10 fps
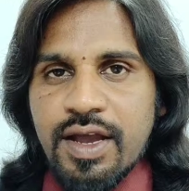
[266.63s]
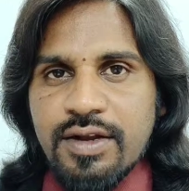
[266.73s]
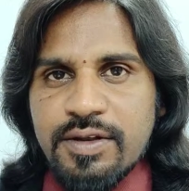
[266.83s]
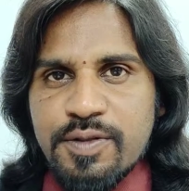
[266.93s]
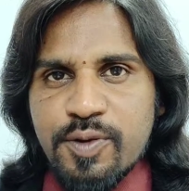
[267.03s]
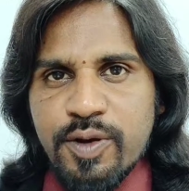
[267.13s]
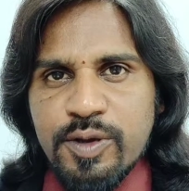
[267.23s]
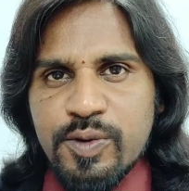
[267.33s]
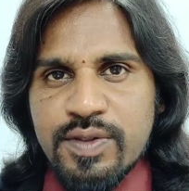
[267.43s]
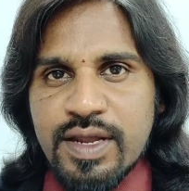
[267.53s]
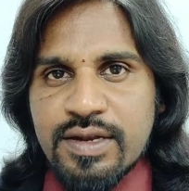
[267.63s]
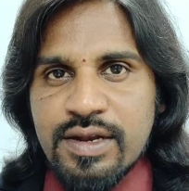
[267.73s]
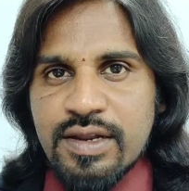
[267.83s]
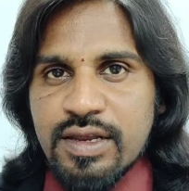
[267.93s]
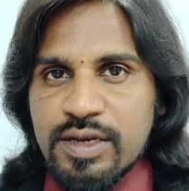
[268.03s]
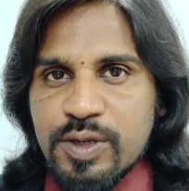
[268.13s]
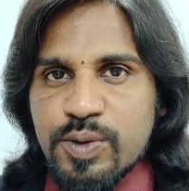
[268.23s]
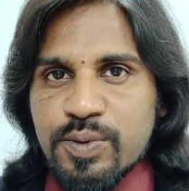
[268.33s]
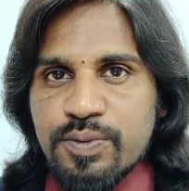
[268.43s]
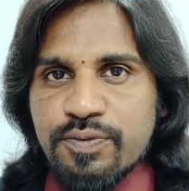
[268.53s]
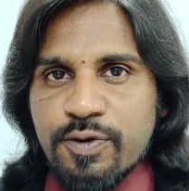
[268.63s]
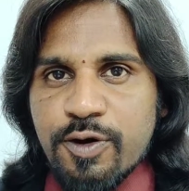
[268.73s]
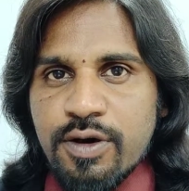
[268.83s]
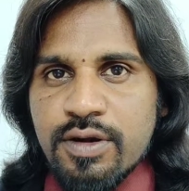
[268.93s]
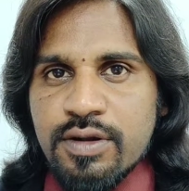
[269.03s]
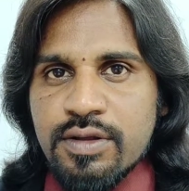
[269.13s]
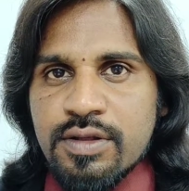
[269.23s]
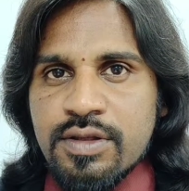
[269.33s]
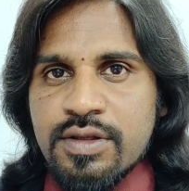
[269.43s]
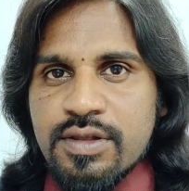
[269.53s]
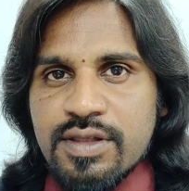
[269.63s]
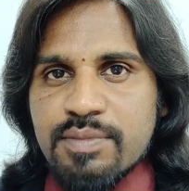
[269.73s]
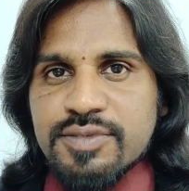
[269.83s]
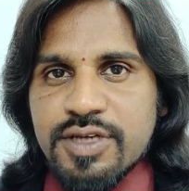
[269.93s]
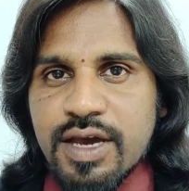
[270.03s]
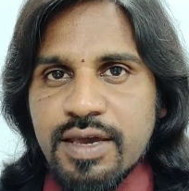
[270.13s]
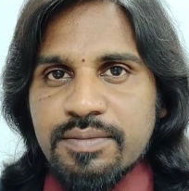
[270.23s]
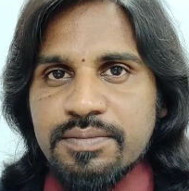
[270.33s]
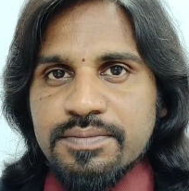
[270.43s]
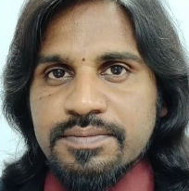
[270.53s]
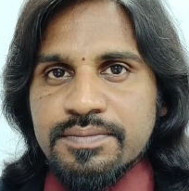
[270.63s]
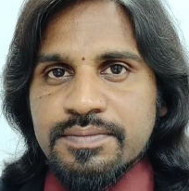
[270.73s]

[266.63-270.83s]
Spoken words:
and it is going to settle in you for some time.